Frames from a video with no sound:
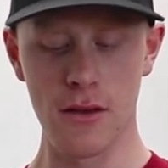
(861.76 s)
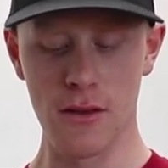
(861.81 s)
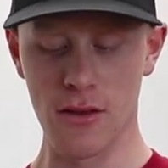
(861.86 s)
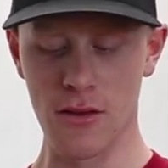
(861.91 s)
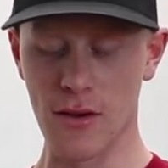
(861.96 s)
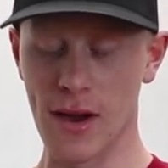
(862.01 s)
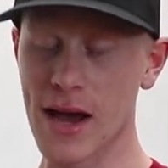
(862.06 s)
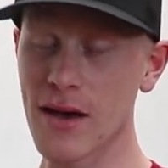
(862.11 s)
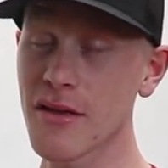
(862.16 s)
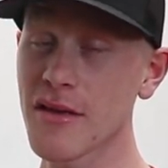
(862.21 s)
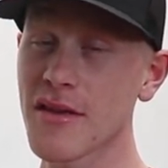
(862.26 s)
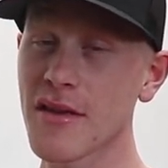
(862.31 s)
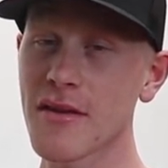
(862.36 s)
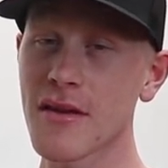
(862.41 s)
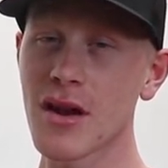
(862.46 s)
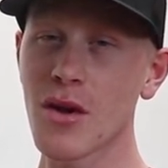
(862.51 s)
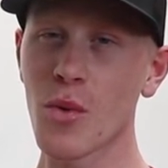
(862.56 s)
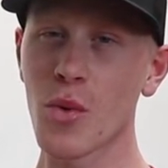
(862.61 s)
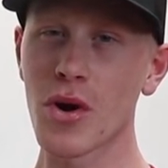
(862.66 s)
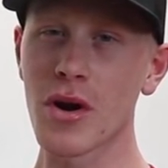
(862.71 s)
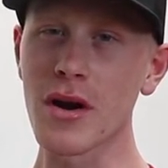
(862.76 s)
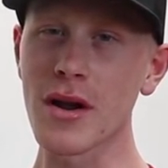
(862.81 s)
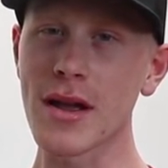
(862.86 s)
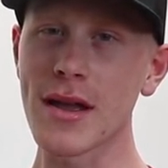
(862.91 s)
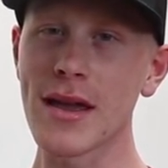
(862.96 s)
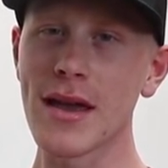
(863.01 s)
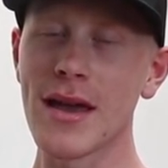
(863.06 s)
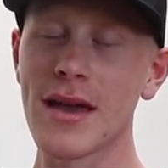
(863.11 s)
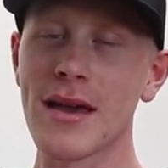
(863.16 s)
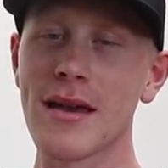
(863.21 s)
So how this is gonna
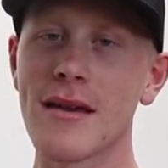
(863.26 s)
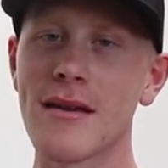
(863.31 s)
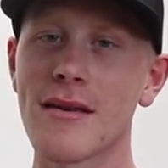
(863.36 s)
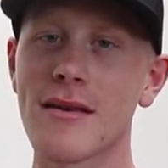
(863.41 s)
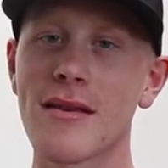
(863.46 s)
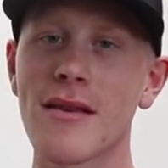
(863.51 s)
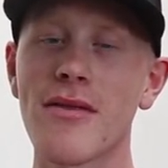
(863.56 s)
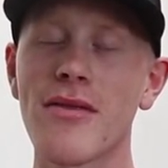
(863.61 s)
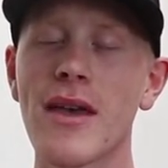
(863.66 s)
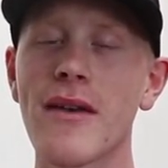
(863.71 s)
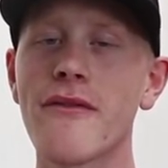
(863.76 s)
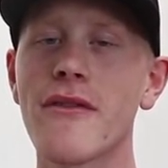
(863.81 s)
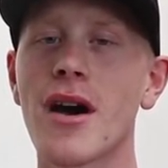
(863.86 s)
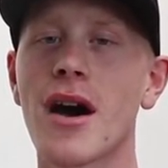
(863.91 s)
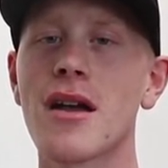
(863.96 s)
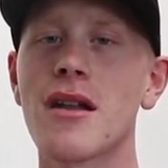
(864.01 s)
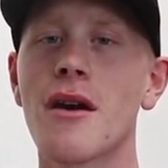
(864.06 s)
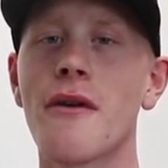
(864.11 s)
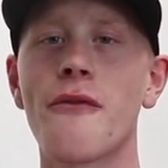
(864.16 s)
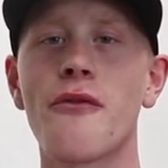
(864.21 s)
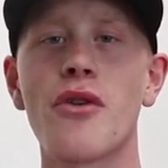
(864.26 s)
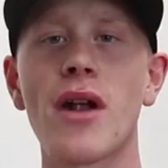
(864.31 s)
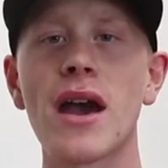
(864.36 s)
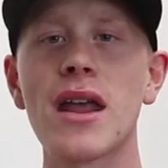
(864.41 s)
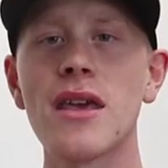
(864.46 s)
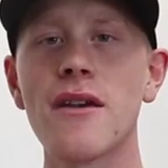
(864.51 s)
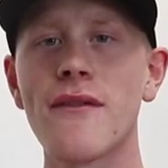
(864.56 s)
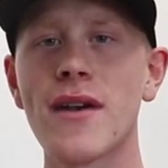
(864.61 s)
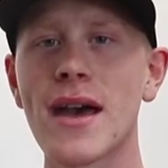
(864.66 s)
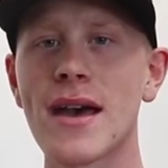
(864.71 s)
work is they've got a
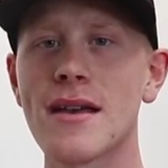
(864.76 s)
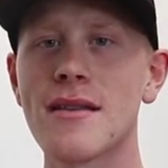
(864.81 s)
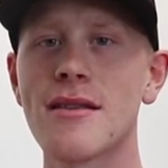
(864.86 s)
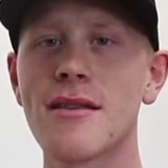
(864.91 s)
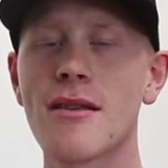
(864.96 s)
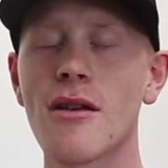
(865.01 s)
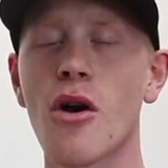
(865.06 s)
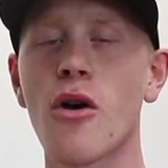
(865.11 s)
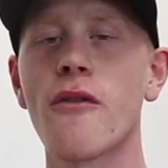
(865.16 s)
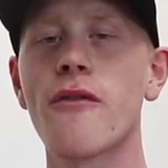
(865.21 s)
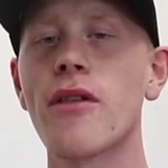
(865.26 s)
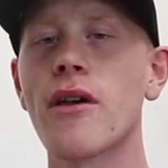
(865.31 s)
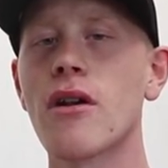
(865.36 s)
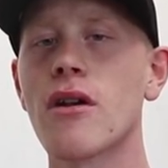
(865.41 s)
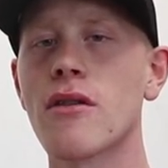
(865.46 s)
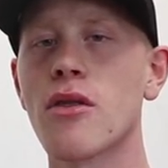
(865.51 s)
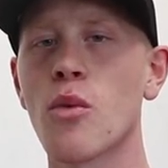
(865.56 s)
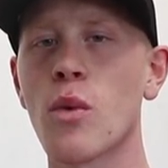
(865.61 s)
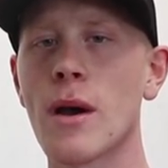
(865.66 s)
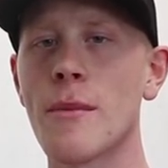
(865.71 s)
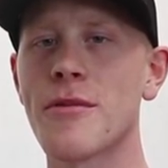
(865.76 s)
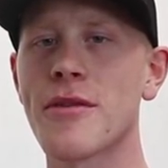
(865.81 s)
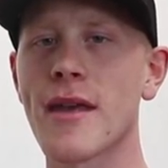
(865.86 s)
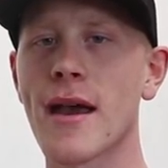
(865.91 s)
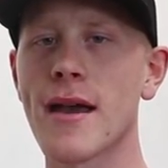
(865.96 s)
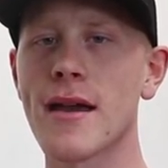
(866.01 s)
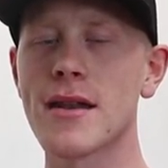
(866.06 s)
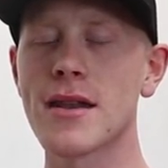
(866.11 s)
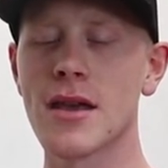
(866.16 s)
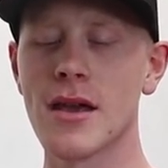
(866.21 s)
variety of heads over there on the
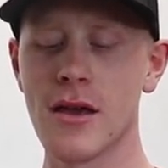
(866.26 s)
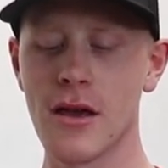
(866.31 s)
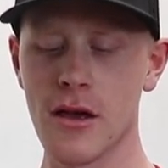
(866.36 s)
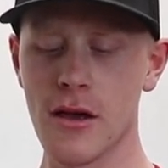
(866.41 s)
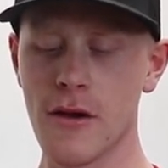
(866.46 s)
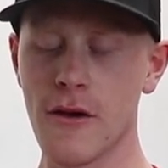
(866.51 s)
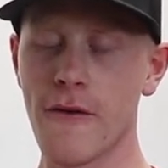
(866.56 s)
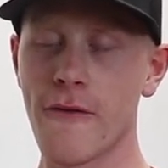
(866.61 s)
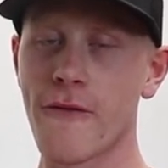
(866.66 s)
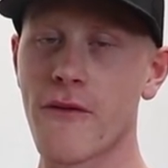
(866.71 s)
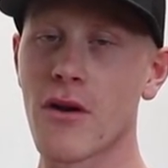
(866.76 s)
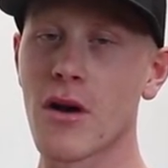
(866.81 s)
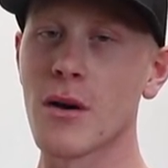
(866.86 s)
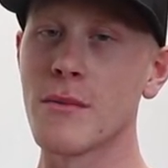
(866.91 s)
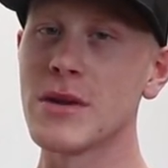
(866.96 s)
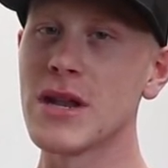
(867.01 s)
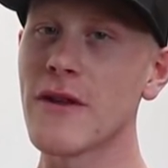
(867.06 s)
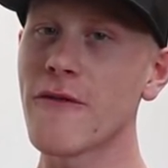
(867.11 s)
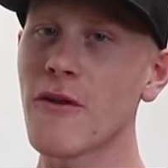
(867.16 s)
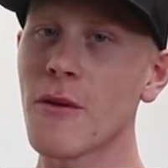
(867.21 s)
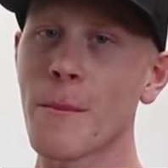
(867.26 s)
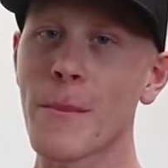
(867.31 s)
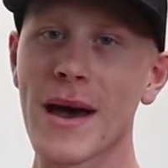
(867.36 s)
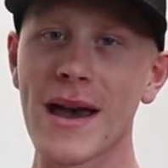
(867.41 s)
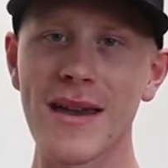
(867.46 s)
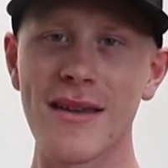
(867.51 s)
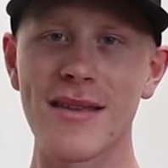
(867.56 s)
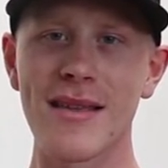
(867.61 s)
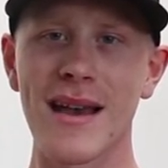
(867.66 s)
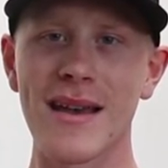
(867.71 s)
website from different
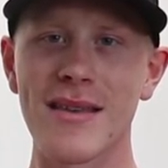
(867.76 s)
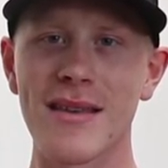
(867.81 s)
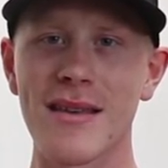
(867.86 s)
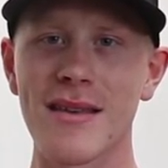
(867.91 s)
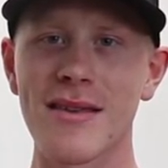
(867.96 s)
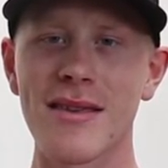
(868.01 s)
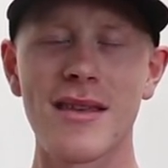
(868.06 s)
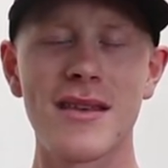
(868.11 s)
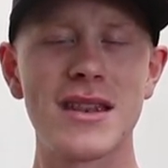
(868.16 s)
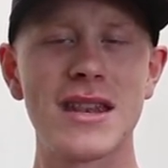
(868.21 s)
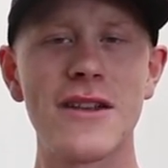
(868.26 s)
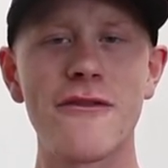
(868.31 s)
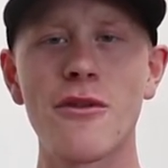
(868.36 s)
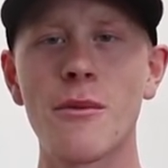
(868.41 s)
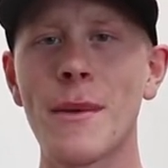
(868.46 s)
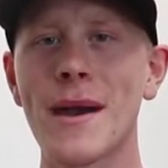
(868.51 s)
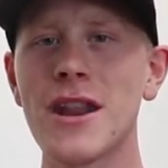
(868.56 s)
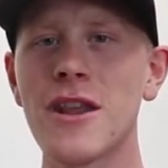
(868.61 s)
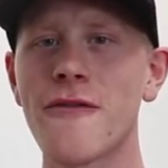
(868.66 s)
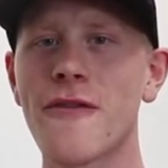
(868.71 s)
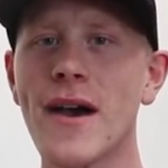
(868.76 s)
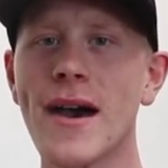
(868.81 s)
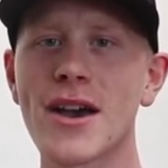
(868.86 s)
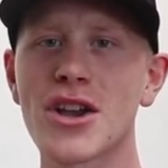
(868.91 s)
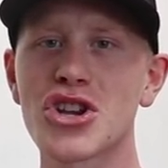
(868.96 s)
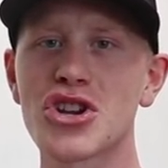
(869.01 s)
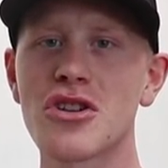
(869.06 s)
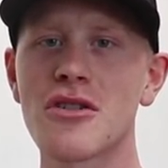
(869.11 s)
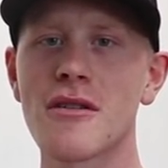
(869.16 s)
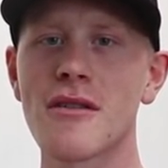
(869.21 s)
bike sizes, different
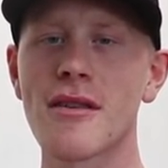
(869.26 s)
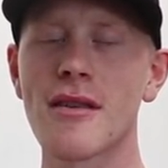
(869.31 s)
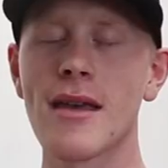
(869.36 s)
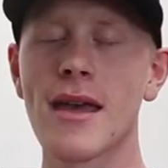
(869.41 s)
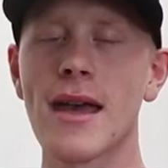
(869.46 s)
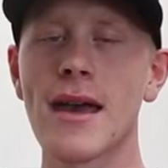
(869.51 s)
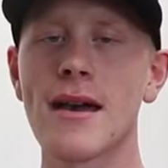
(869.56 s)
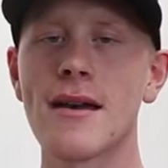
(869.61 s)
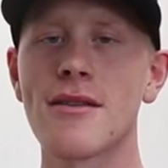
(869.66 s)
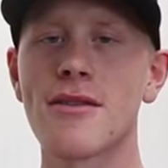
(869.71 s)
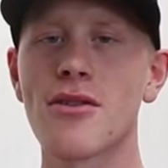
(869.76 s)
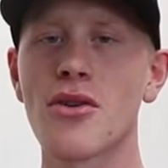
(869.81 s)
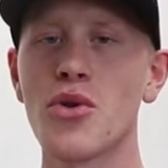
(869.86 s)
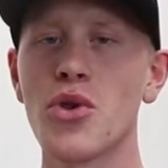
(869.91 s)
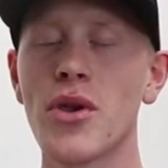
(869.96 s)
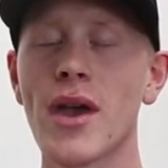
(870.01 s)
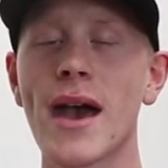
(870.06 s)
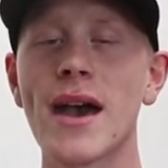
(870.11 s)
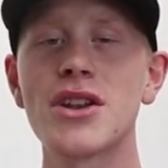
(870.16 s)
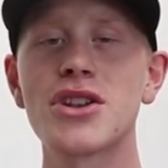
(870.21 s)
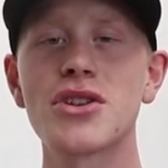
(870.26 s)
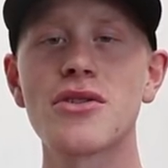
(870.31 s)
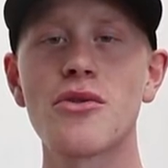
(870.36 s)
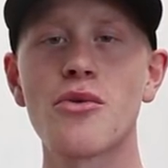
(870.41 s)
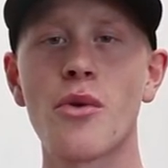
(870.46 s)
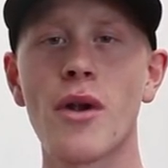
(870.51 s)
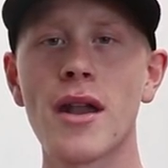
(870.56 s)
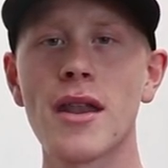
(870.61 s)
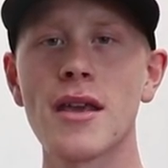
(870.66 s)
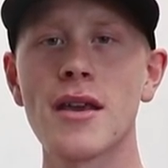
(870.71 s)
manufacturers, and so when you enter
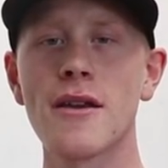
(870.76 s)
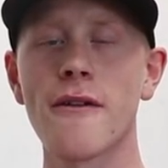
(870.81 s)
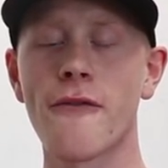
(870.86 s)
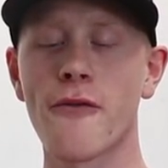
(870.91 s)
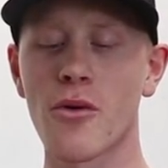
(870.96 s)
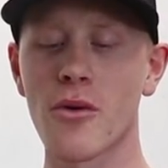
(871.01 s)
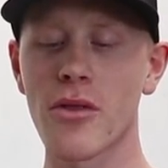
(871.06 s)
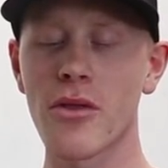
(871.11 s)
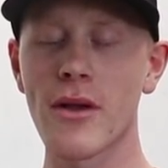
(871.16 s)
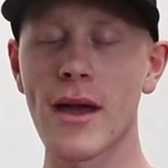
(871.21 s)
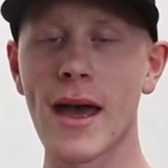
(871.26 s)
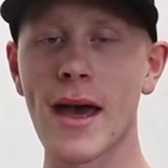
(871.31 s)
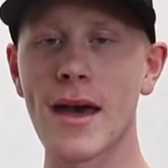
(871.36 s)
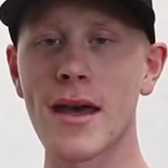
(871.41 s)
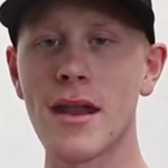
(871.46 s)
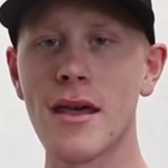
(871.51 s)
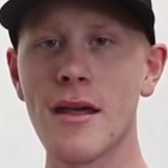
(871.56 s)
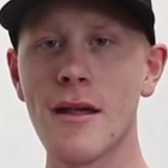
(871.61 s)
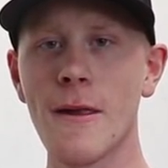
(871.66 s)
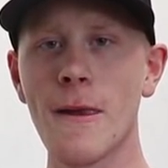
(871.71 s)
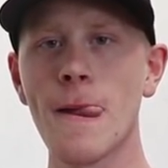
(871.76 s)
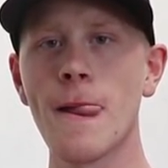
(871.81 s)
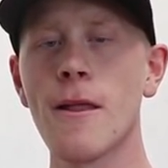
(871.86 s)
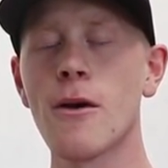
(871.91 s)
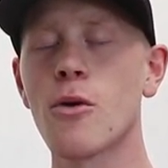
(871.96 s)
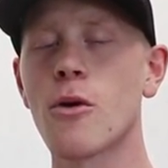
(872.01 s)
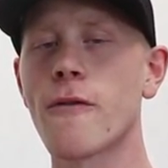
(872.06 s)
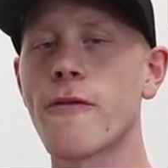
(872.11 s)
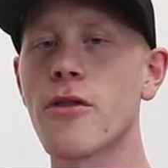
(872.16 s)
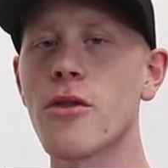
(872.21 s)
the running for the head
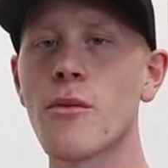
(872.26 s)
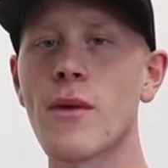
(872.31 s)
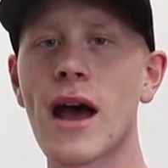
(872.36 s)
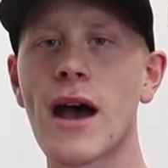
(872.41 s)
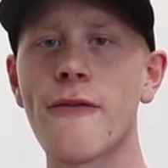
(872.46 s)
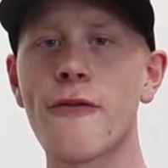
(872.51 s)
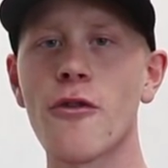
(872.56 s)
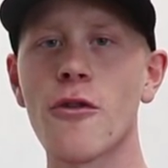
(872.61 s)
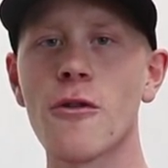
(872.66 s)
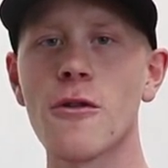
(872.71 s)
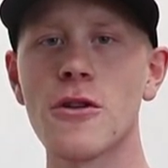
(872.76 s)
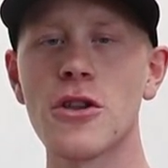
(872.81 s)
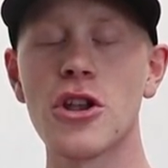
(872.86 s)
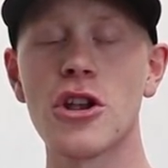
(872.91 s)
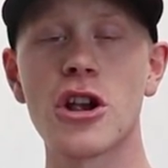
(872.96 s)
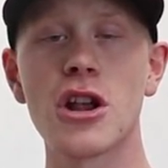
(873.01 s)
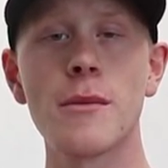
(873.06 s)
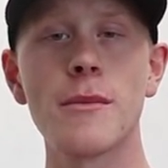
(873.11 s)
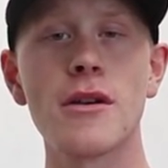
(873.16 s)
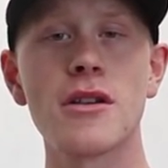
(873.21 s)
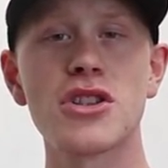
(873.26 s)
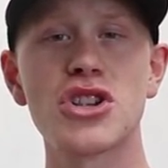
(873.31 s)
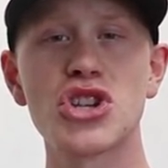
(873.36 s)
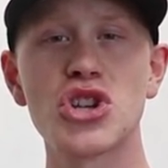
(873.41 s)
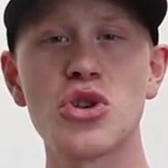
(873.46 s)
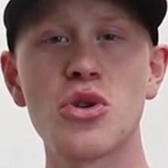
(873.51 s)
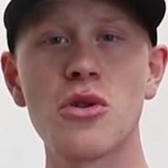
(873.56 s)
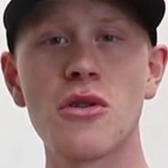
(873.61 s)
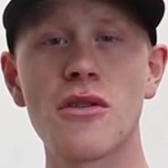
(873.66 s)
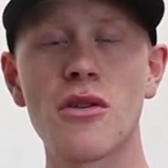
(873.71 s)
or for the raffle, you're gonna be able to
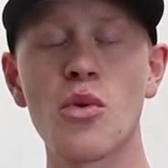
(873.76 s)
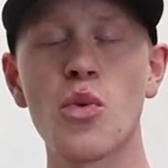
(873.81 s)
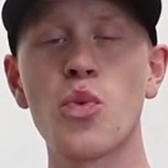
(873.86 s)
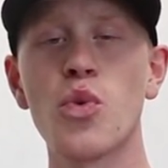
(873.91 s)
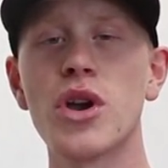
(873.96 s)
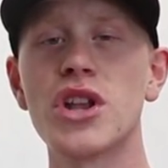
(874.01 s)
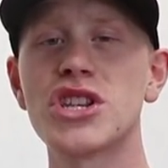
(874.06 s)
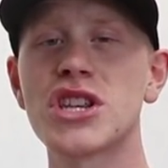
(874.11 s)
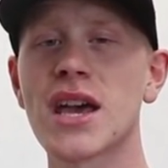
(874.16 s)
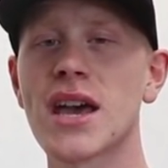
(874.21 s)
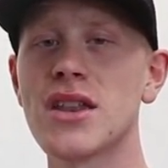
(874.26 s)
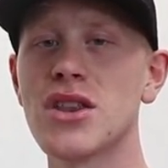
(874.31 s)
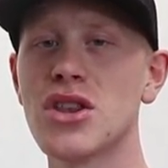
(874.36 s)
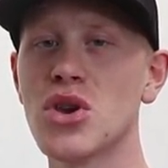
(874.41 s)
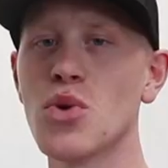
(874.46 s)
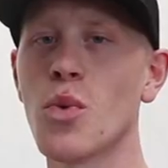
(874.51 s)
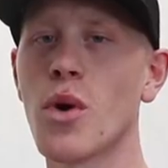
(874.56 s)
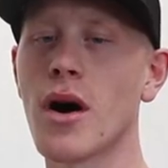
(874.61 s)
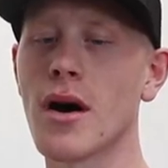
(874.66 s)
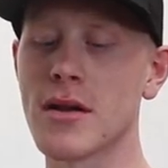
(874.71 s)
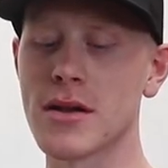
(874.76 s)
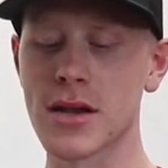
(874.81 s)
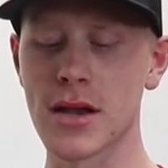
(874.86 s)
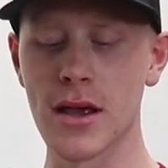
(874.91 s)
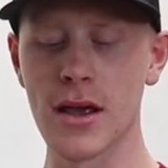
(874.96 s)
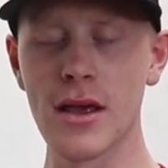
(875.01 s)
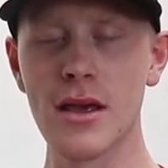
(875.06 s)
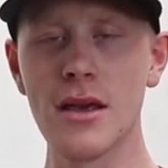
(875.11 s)
choose which head you want.